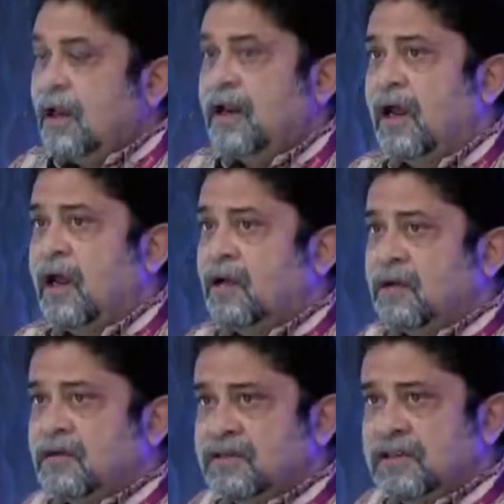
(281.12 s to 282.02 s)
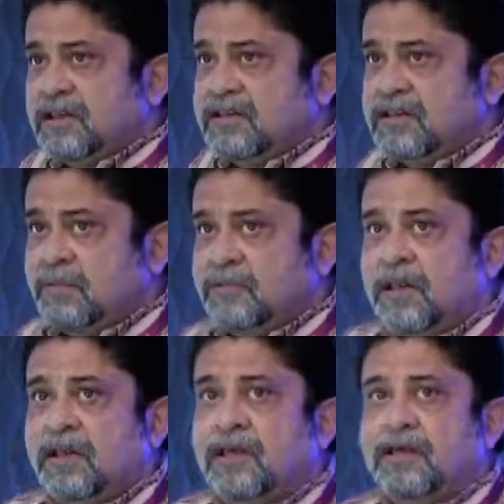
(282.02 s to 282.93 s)
Now, this is
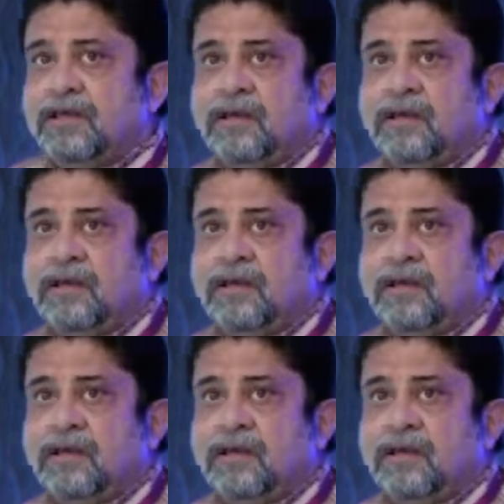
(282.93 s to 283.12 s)
something,